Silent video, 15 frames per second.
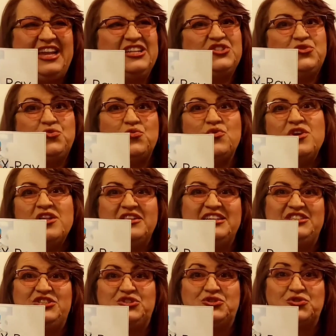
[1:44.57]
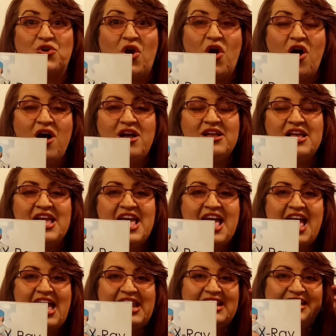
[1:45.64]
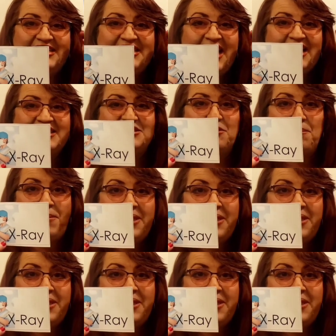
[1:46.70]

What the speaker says: and it's really strong, and it takes a